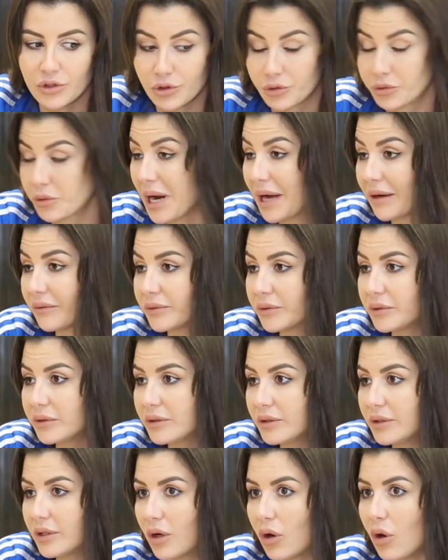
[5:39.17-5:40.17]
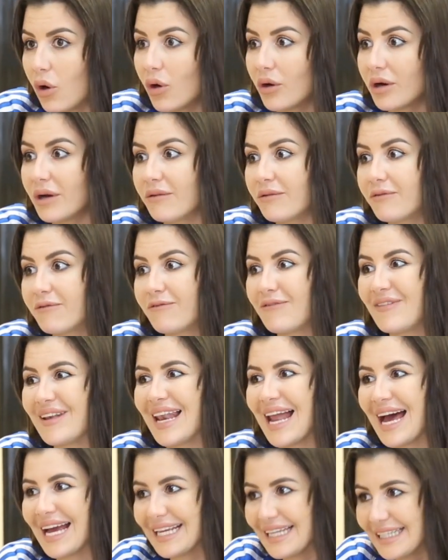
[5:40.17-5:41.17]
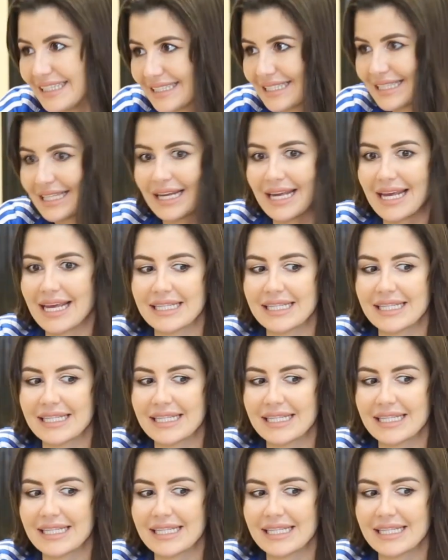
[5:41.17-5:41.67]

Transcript: travel on a flight,